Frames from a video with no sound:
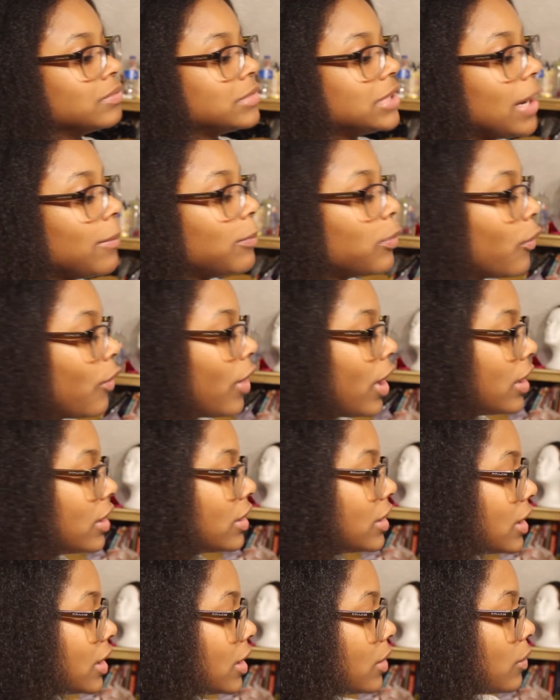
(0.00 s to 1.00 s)

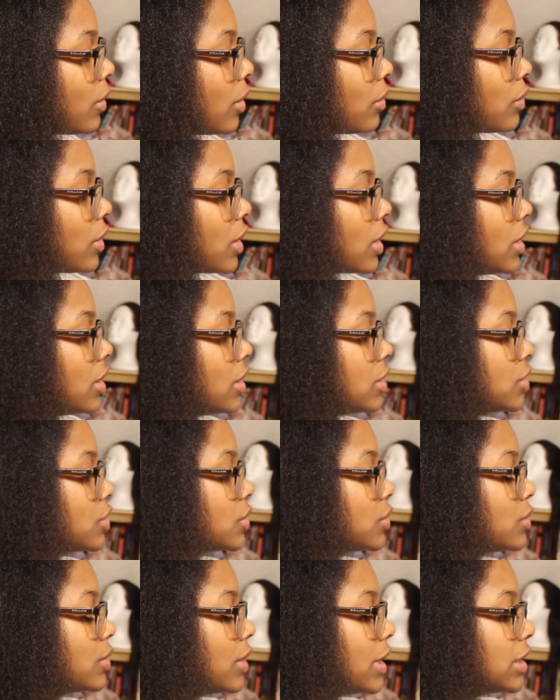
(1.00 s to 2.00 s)
Temporarily what we're gonna
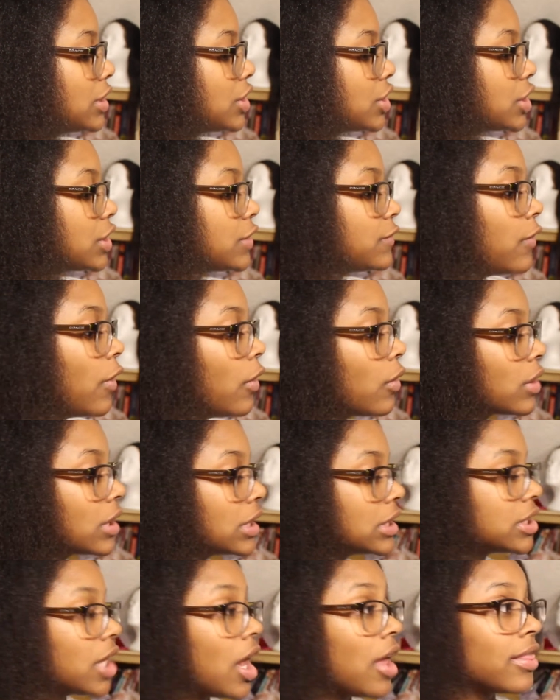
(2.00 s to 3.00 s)
do is just
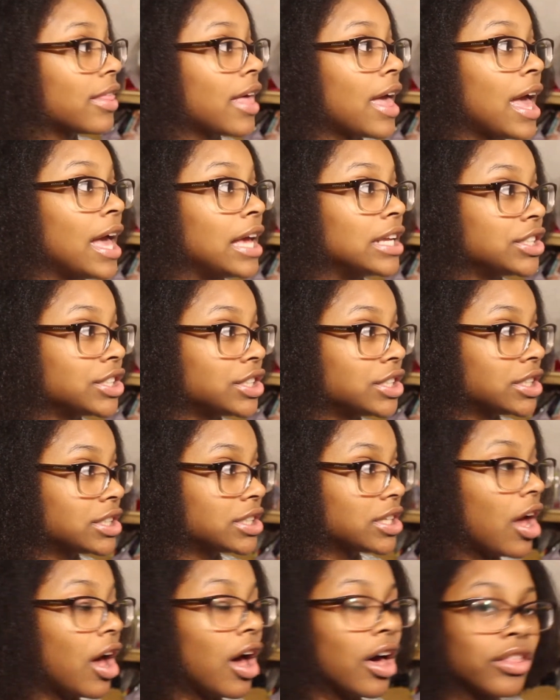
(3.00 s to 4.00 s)
focus on the edges.
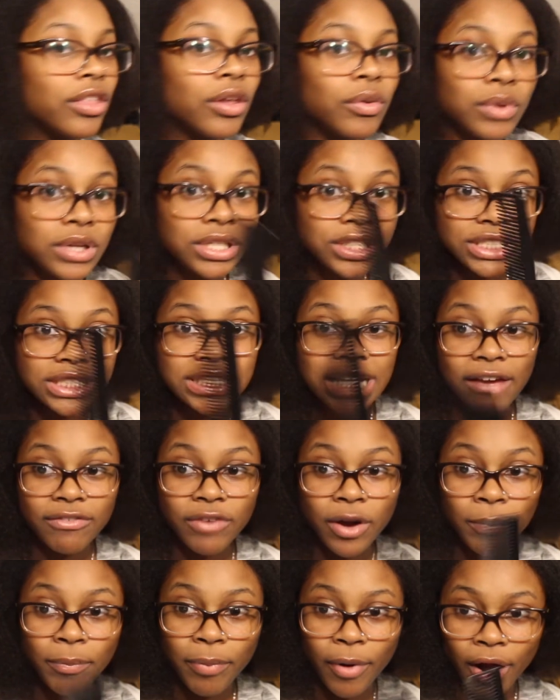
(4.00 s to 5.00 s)
Although we just have
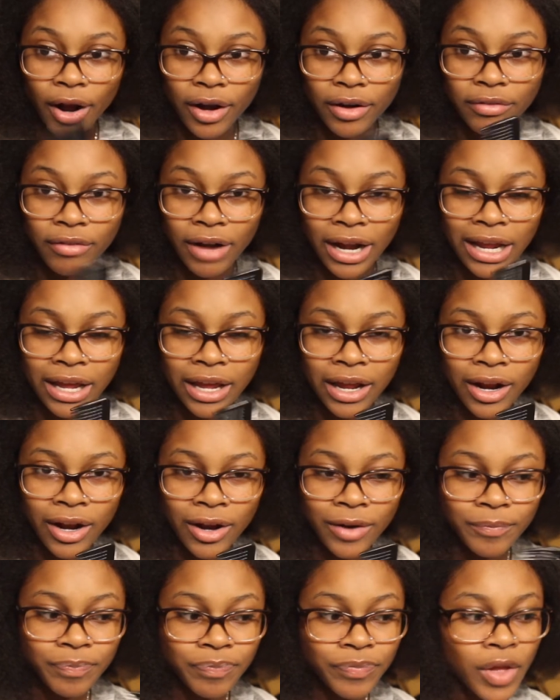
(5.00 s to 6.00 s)
our part right
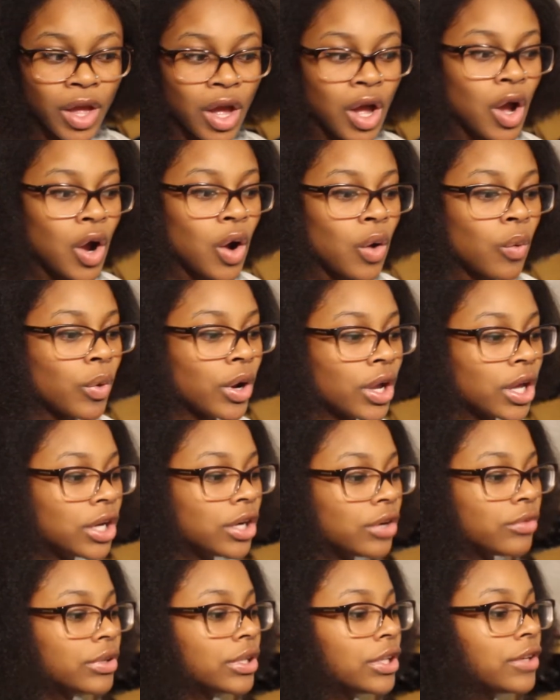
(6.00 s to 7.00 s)
here, we're
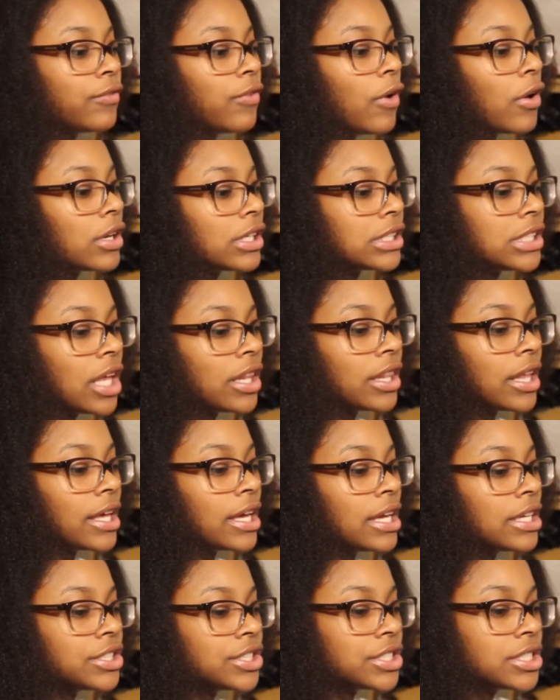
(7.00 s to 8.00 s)
gonna really focus on the
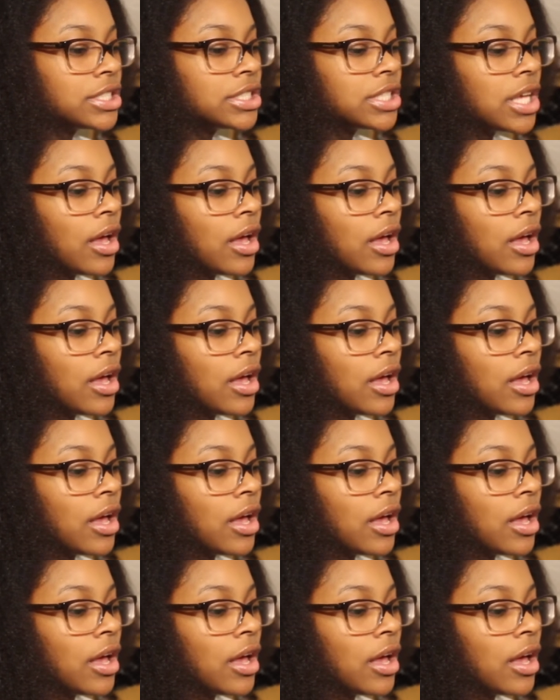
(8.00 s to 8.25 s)
edges.